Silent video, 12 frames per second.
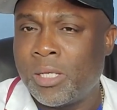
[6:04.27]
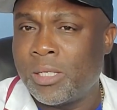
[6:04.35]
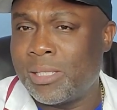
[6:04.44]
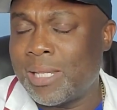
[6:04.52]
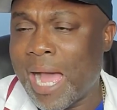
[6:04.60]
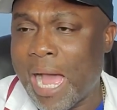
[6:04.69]

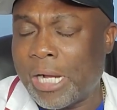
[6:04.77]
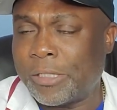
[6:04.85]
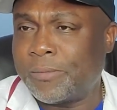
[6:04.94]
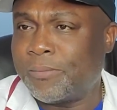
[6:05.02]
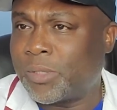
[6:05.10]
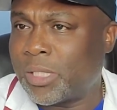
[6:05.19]

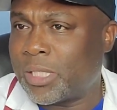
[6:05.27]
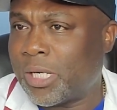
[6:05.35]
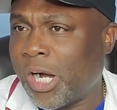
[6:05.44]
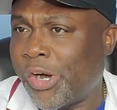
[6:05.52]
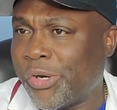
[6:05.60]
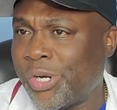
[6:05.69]
Now, the
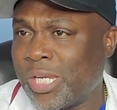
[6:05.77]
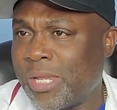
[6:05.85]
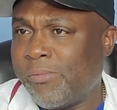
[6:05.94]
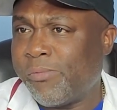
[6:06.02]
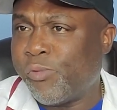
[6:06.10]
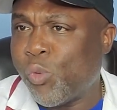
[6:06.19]
other
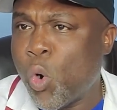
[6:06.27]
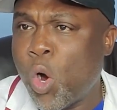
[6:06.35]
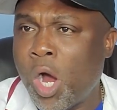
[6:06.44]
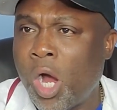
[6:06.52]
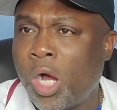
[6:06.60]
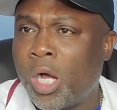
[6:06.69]
name
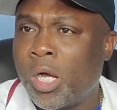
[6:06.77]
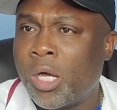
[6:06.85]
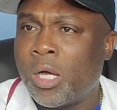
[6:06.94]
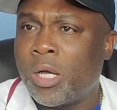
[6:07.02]
for